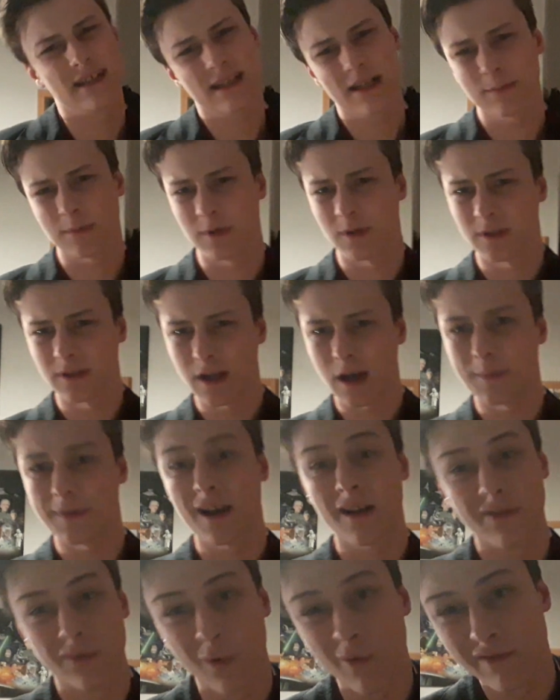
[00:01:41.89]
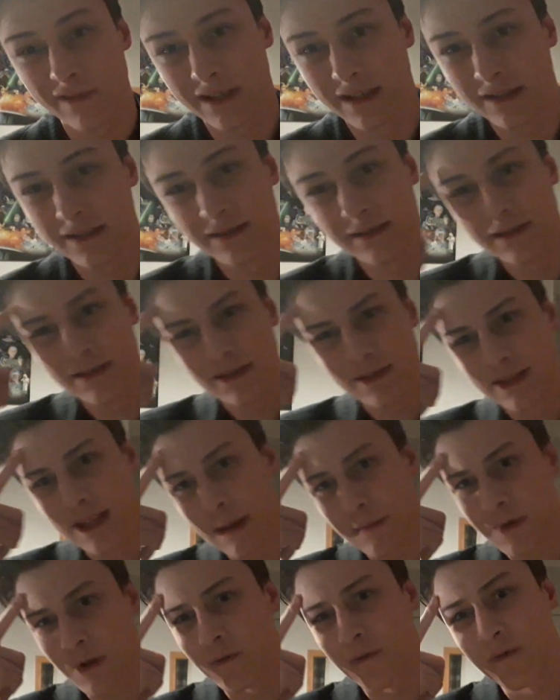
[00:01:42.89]
Come on. I mean, I thought the
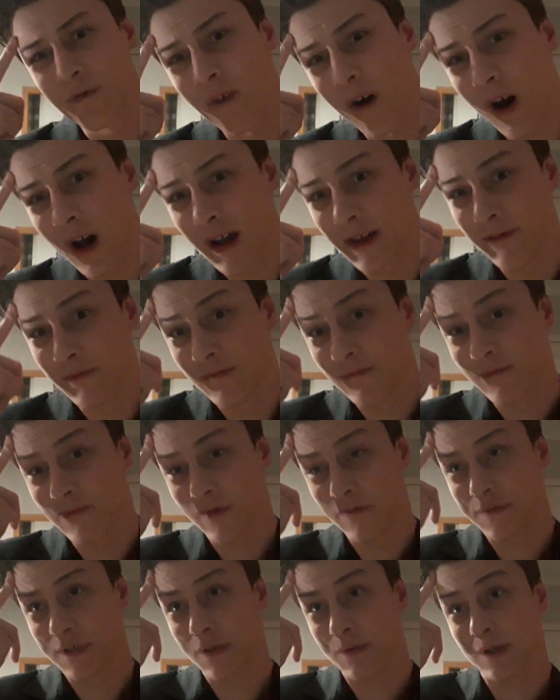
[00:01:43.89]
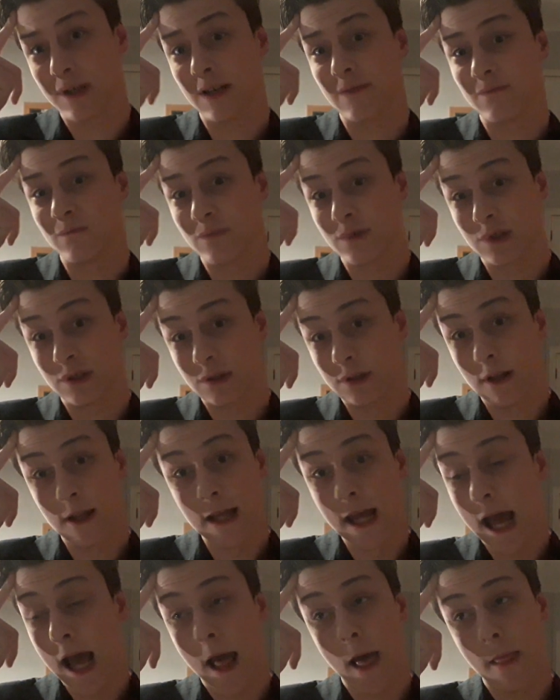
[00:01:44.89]
episode 5 of Series 11 was
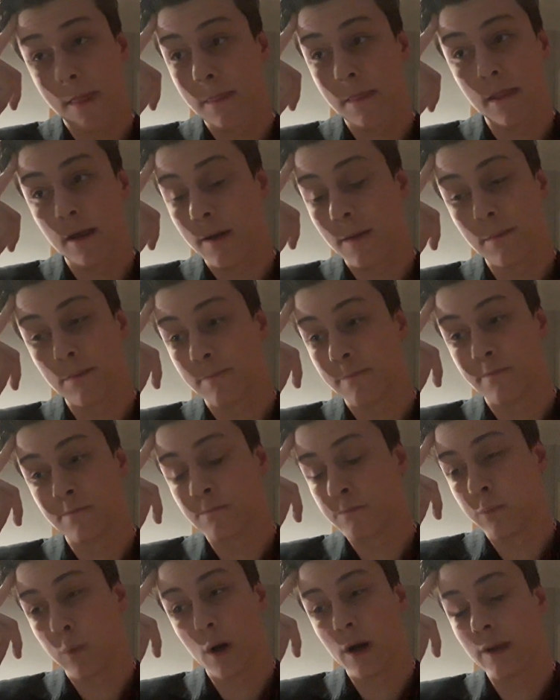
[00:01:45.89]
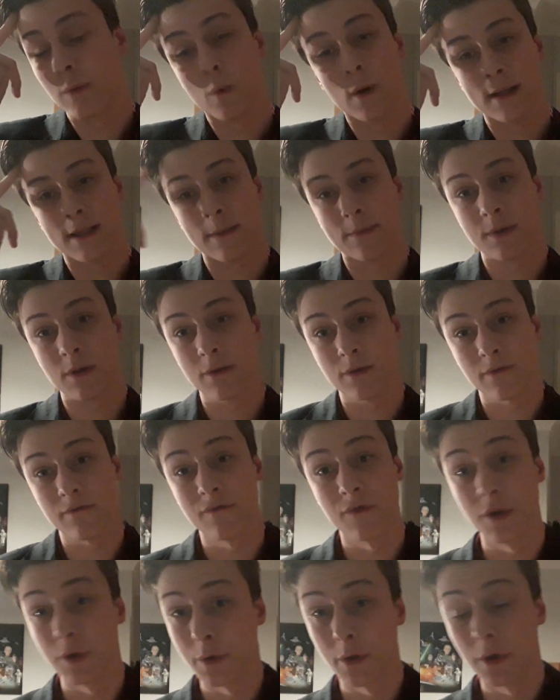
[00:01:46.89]
one of the worst episodes of
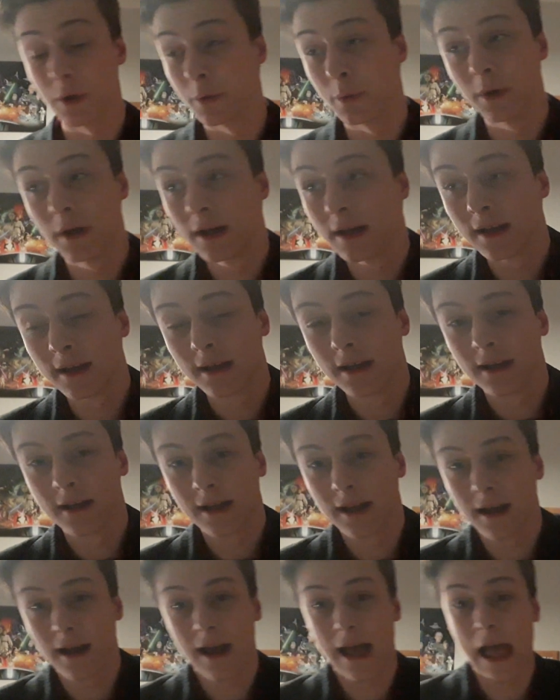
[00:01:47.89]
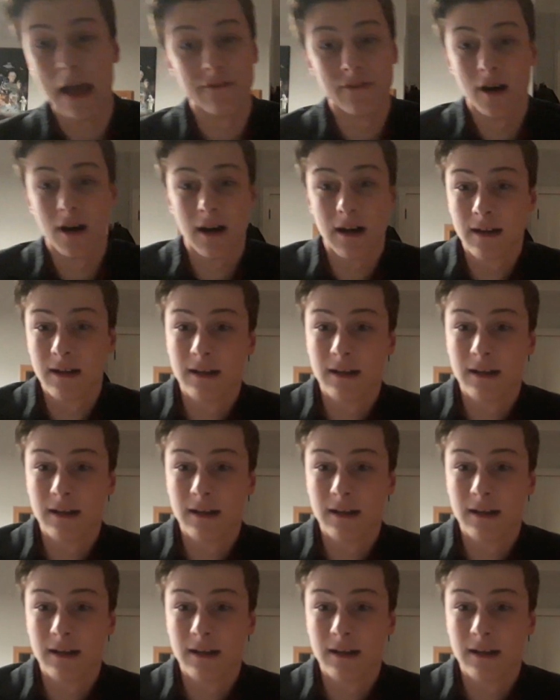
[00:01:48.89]
New Who ever.